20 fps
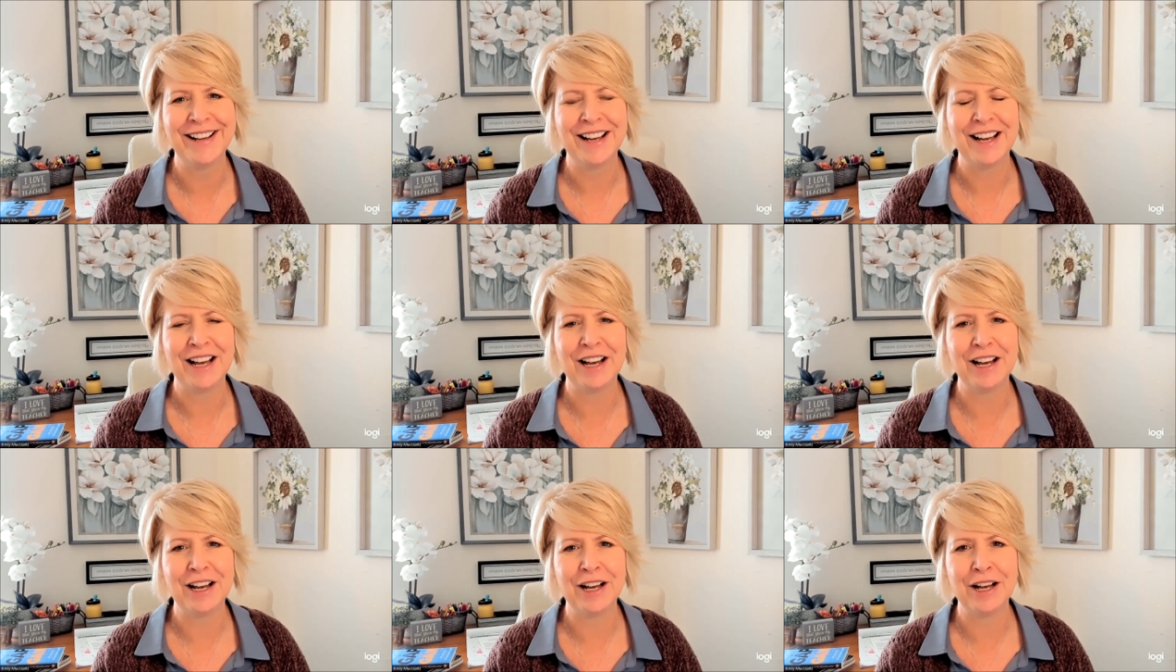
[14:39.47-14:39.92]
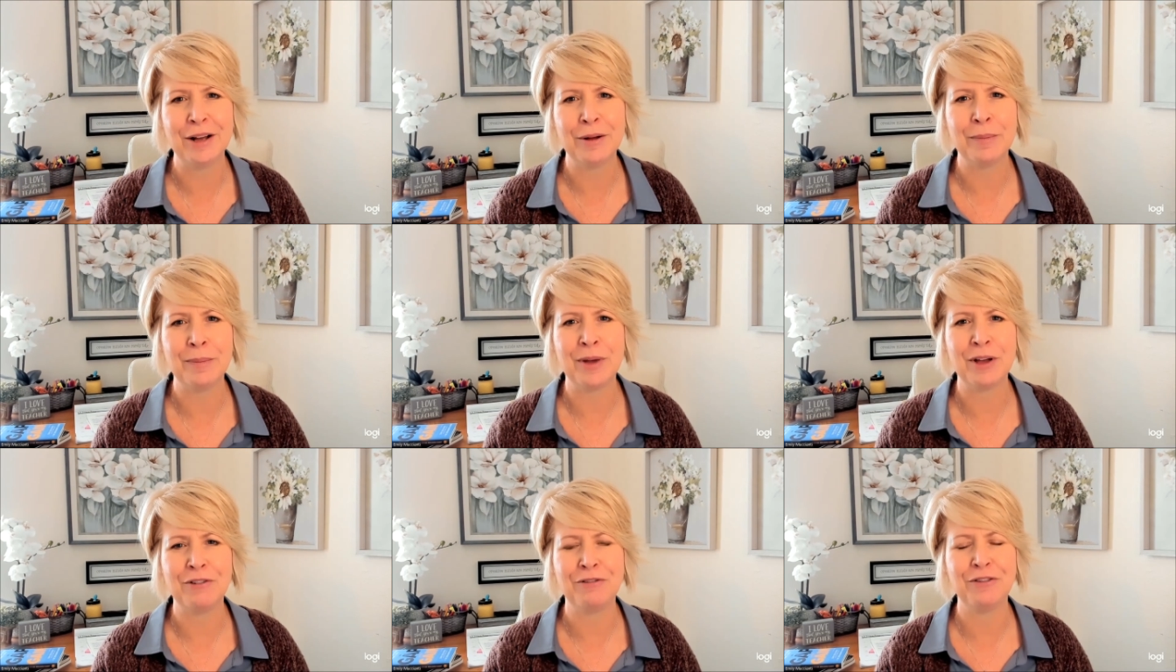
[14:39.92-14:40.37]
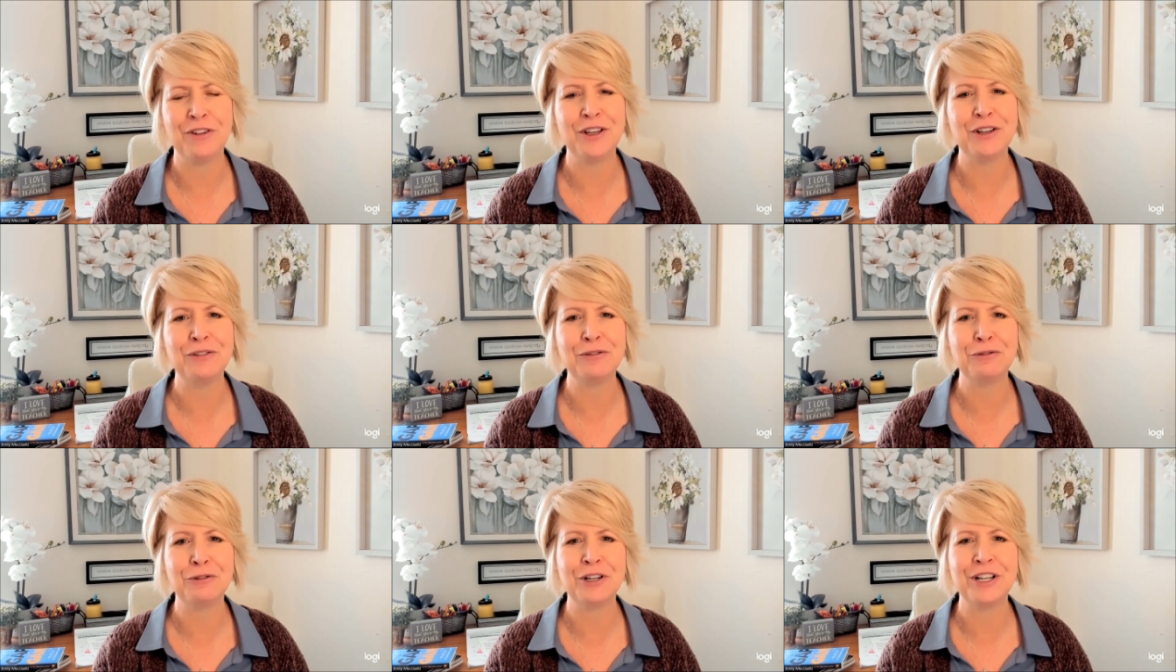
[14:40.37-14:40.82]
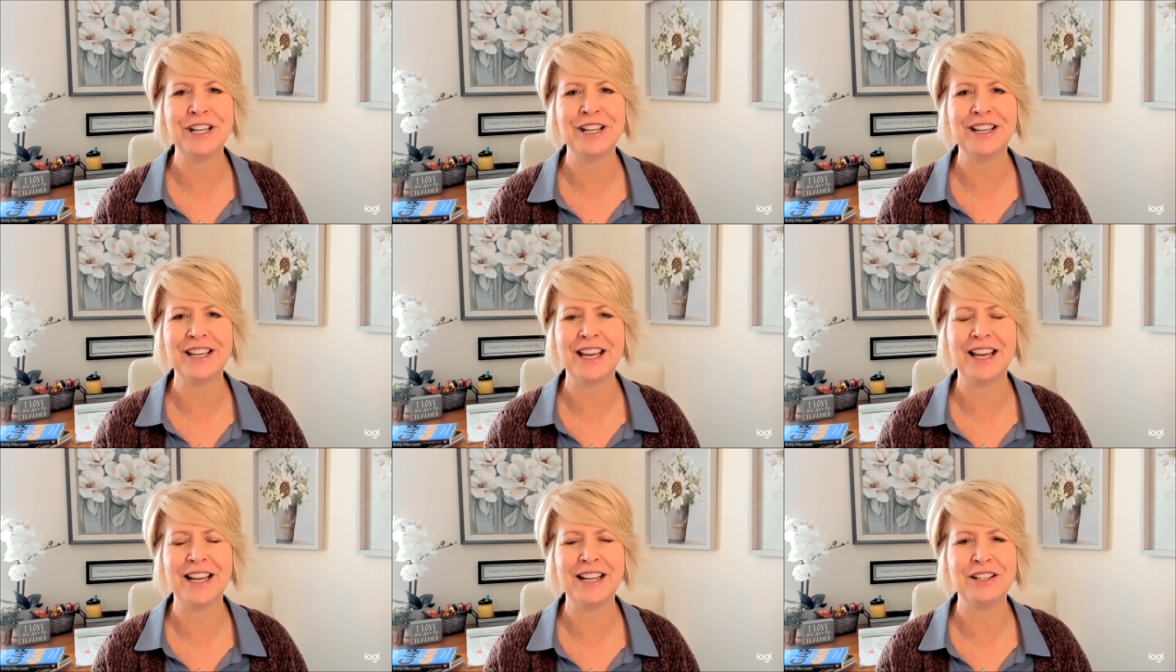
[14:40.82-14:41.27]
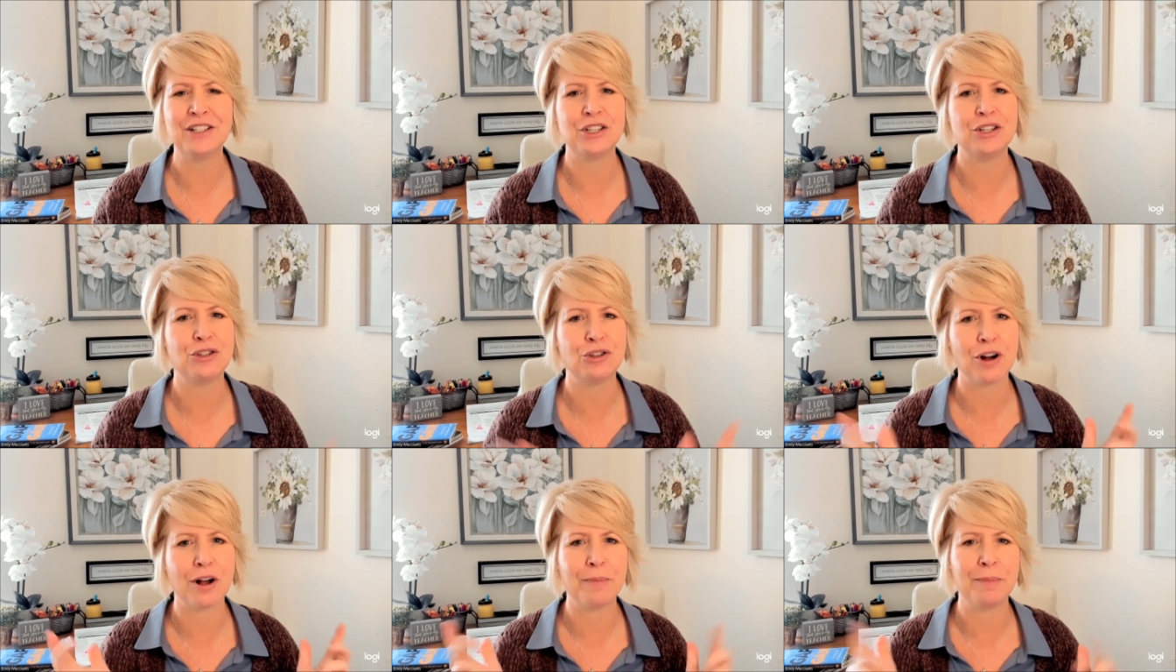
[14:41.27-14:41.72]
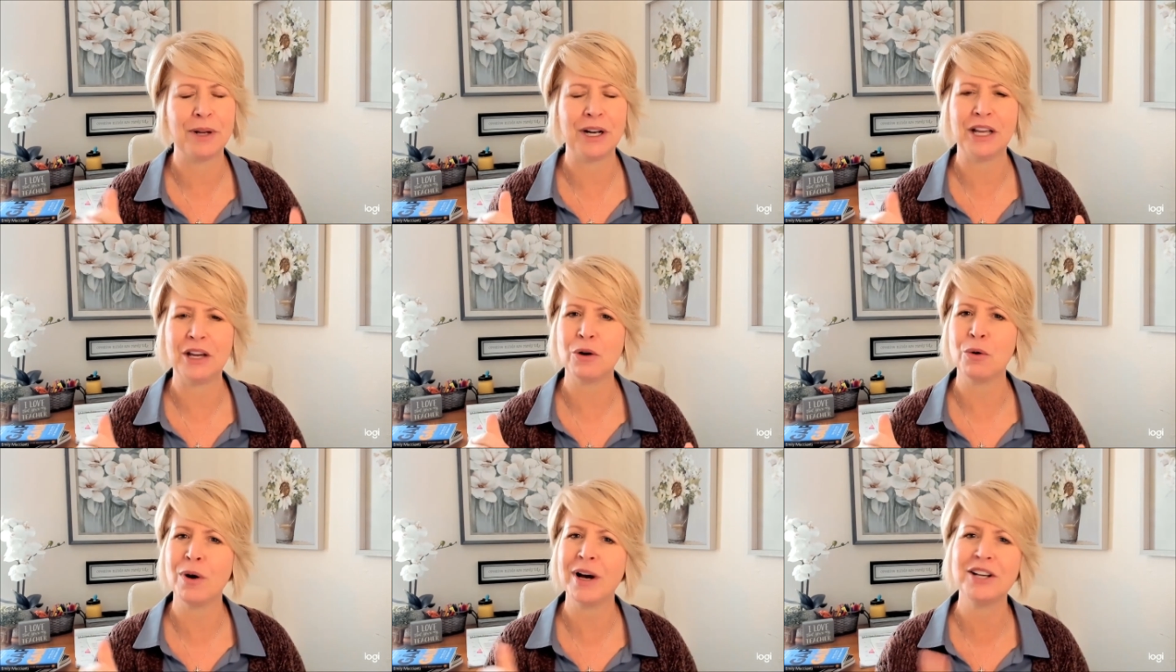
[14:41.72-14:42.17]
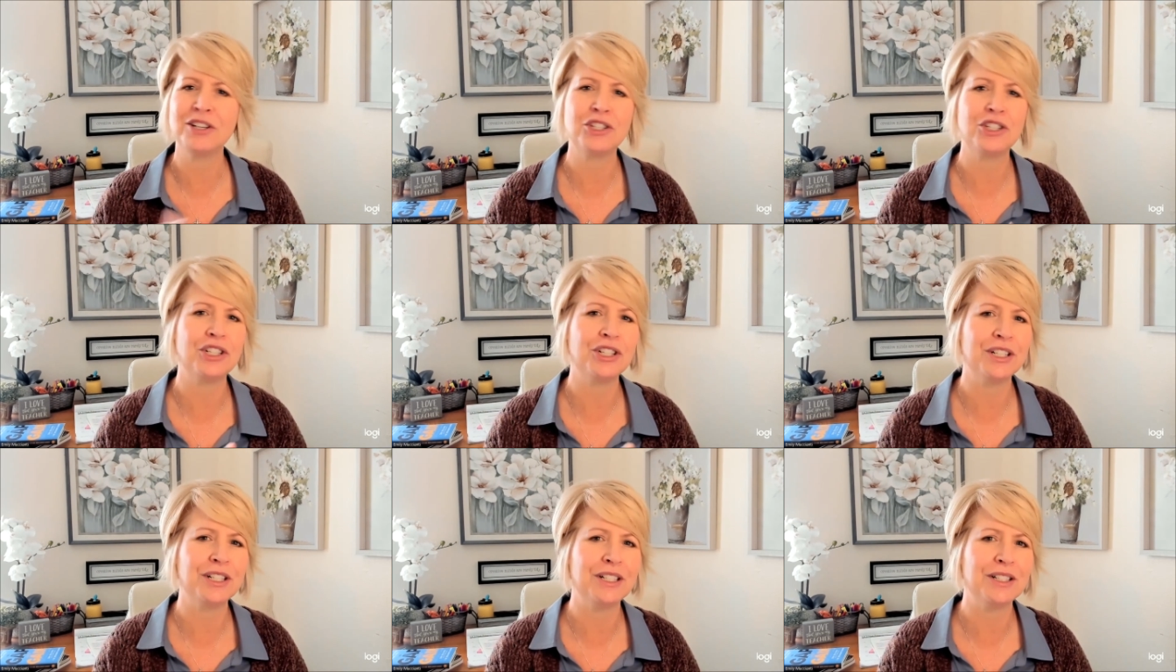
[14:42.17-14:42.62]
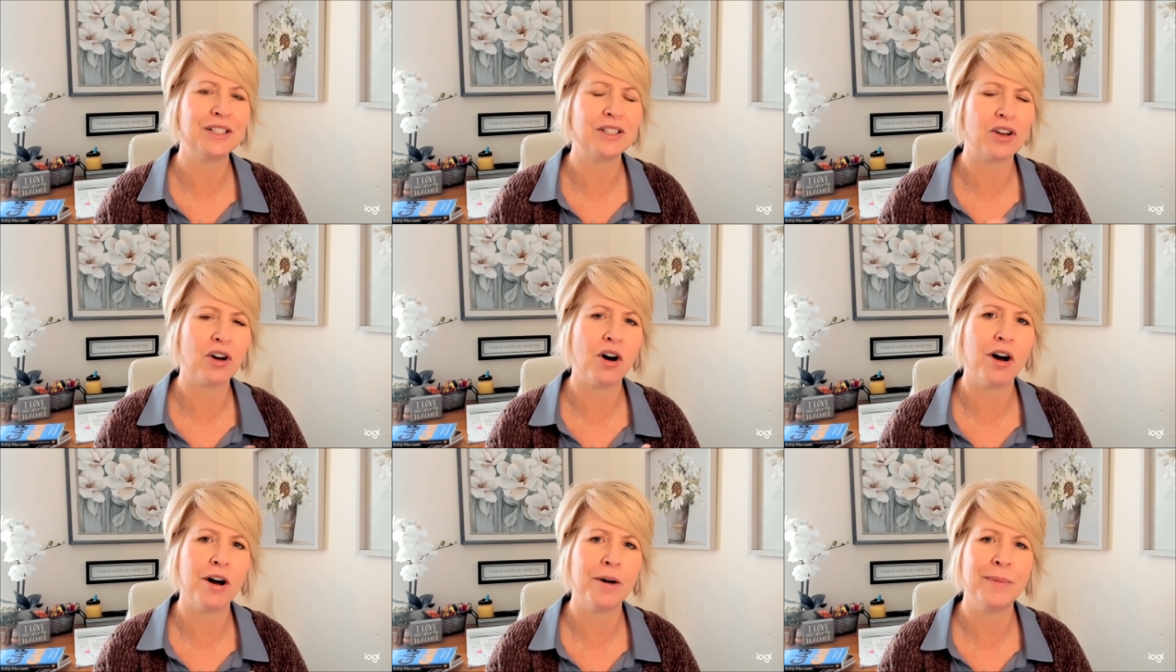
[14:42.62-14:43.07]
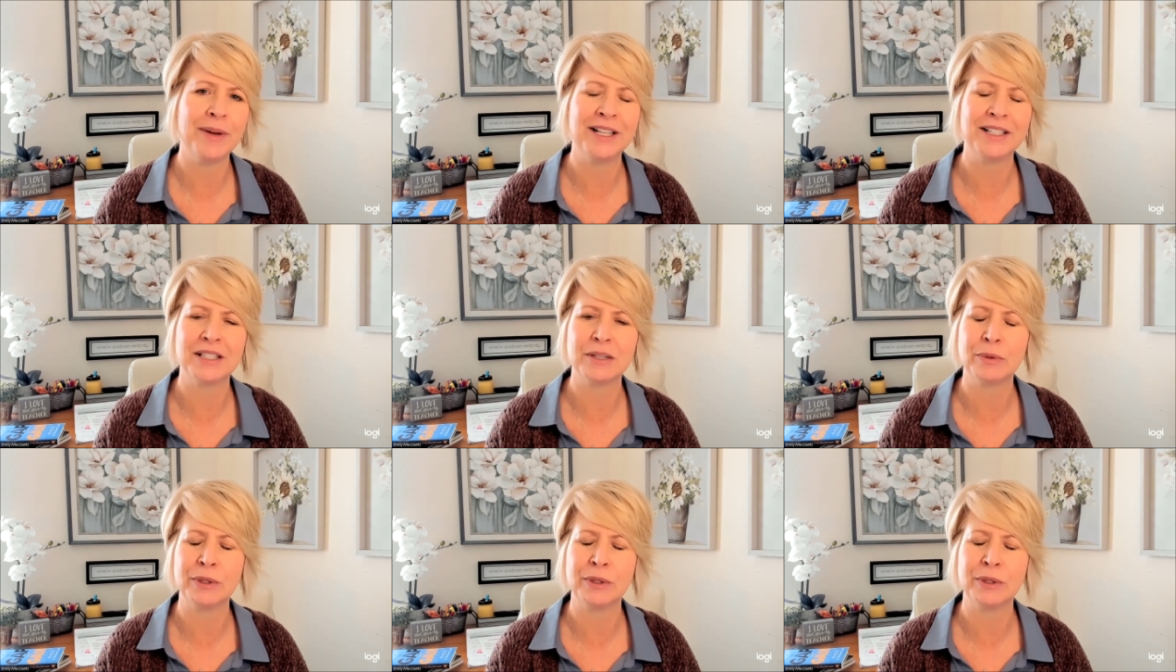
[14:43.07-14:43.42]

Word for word: Um, feel free again to drop any questions, comments.